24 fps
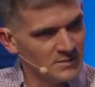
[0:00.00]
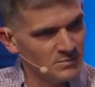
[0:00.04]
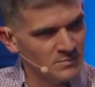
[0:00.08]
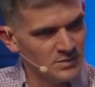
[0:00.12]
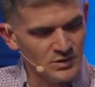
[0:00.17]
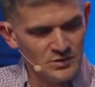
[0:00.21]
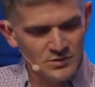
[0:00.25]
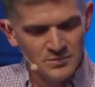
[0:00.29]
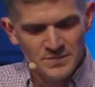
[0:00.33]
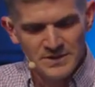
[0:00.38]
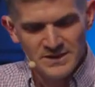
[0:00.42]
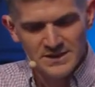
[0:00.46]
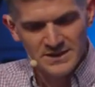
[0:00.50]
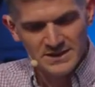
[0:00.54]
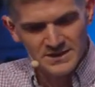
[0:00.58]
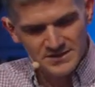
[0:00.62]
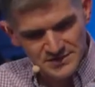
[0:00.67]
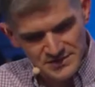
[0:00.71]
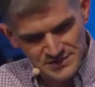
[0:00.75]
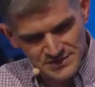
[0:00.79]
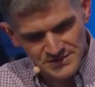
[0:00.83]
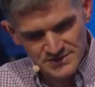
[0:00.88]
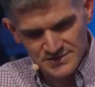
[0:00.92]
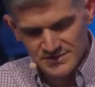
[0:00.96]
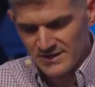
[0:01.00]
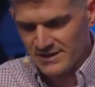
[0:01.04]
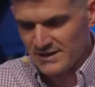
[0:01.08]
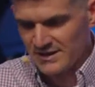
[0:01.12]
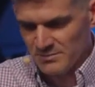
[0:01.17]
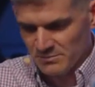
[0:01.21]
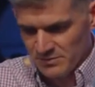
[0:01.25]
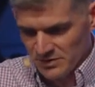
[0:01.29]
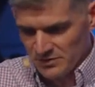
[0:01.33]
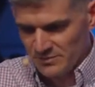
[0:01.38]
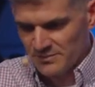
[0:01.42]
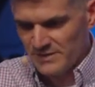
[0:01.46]
Blue beads,
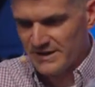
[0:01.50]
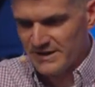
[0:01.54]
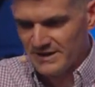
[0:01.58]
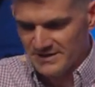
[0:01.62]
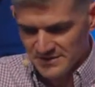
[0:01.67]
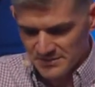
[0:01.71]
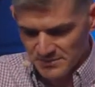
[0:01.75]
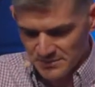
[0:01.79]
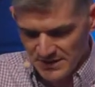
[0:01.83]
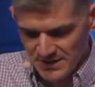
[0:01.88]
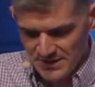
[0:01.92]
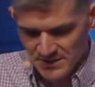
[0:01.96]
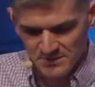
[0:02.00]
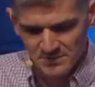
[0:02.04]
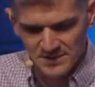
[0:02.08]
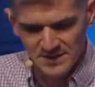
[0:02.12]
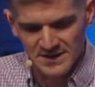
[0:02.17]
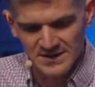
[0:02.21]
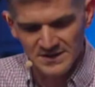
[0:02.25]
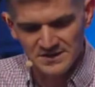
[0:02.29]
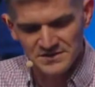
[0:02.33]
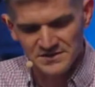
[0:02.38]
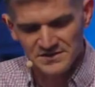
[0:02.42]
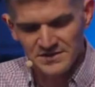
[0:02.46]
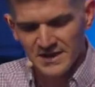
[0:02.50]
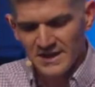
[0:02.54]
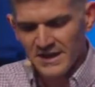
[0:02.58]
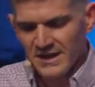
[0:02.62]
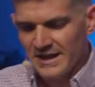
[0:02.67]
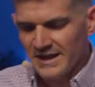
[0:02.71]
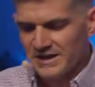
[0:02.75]
uh, blue beads and pink beads.